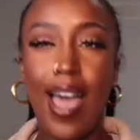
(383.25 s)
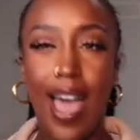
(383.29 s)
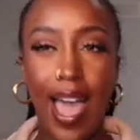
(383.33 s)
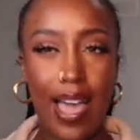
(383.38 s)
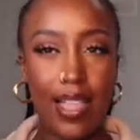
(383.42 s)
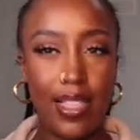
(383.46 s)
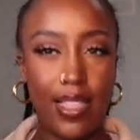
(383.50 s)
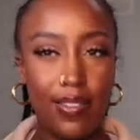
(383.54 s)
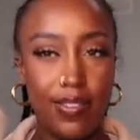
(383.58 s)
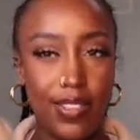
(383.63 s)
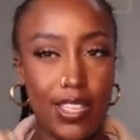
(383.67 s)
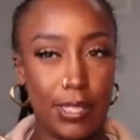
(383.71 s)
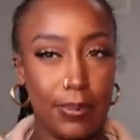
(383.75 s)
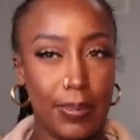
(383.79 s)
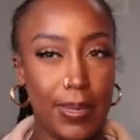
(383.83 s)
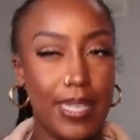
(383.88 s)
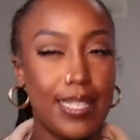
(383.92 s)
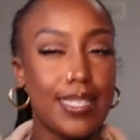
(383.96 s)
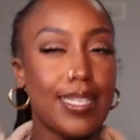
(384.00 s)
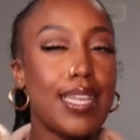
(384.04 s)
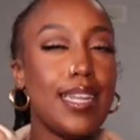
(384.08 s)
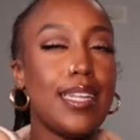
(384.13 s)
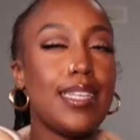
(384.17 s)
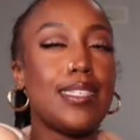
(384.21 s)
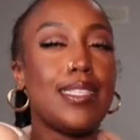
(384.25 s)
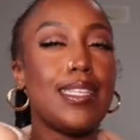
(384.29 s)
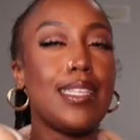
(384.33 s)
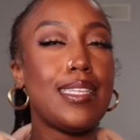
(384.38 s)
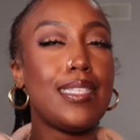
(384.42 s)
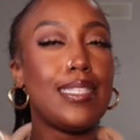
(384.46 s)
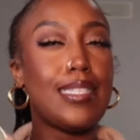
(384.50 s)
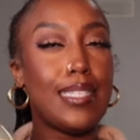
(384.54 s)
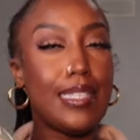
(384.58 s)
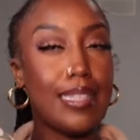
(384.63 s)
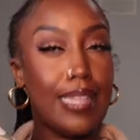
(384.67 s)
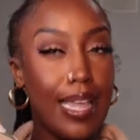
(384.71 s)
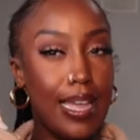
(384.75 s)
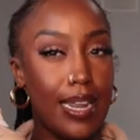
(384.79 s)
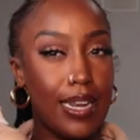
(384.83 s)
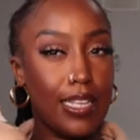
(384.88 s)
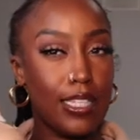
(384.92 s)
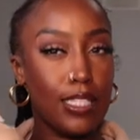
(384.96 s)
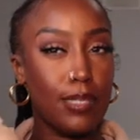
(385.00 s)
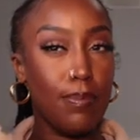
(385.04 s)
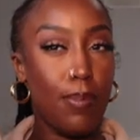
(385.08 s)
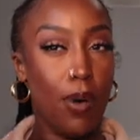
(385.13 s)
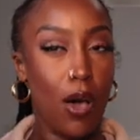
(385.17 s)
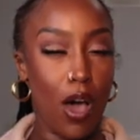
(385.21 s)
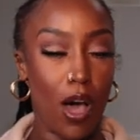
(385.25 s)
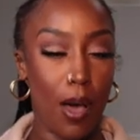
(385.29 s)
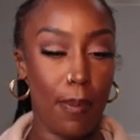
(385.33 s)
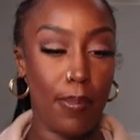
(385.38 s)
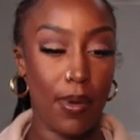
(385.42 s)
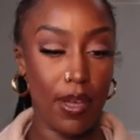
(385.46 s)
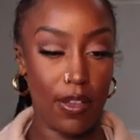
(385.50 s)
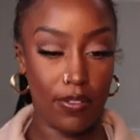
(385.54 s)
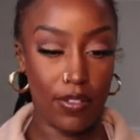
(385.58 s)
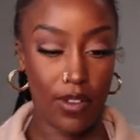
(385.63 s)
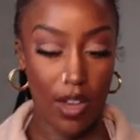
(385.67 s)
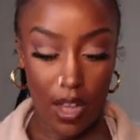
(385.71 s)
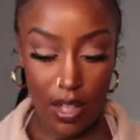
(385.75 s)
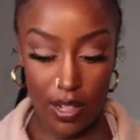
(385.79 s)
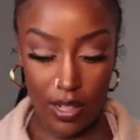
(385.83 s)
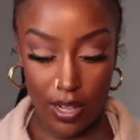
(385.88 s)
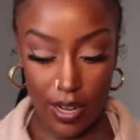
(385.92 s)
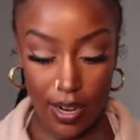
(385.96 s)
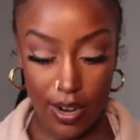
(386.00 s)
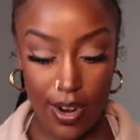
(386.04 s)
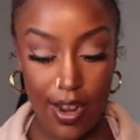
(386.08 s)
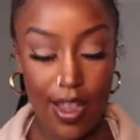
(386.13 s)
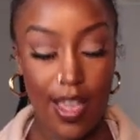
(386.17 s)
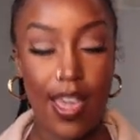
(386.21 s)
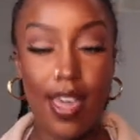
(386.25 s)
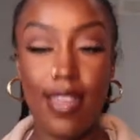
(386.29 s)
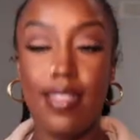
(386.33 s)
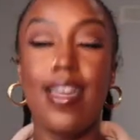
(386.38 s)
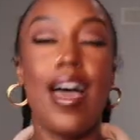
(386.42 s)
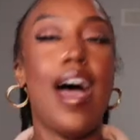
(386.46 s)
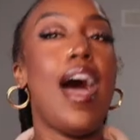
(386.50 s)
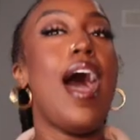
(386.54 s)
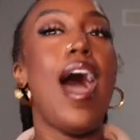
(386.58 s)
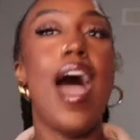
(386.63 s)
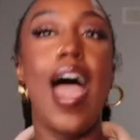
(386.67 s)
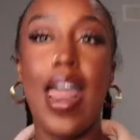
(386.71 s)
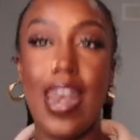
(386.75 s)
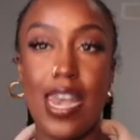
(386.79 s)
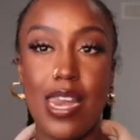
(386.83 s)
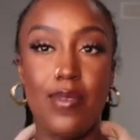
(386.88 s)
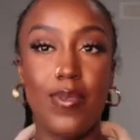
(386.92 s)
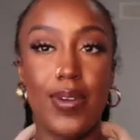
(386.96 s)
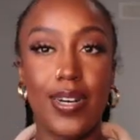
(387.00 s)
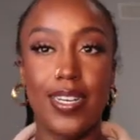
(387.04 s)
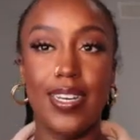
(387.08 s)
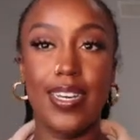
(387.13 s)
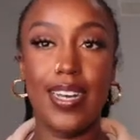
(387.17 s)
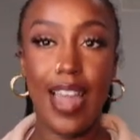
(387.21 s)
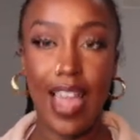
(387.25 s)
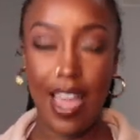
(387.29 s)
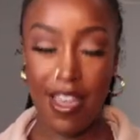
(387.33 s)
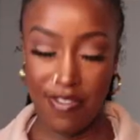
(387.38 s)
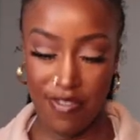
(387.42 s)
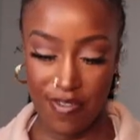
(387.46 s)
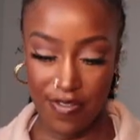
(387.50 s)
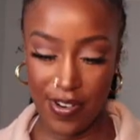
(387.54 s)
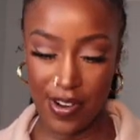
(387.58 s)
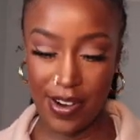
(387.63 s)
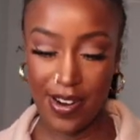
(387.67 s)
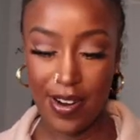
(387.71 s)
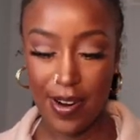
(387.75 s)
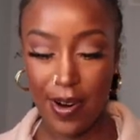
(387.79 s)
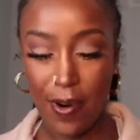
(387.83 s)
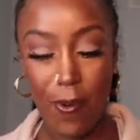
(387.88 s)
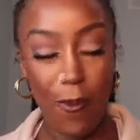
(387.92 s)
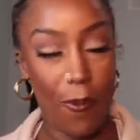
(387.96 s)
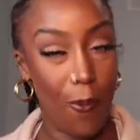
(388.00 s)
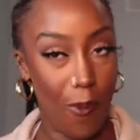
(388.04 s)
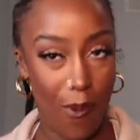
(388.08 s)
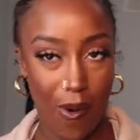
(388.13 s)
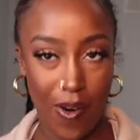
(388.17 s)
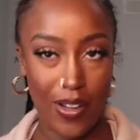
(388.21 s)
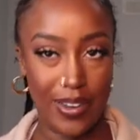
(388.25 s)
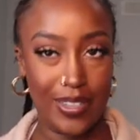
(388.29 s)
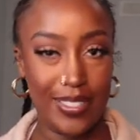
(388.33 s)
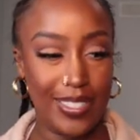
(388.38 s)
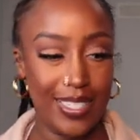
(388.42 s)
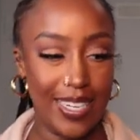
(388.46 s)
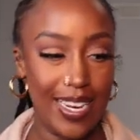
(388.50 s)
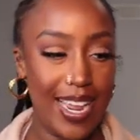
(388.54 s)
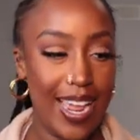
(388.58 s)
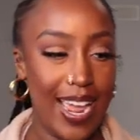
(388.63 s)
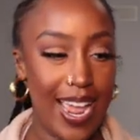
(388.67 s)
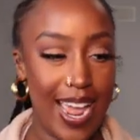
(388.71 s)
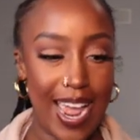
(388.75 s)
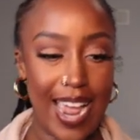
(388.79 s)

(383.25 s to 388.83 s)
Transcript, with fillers: I love this because it is the slightest pop of color that anyone could ever want,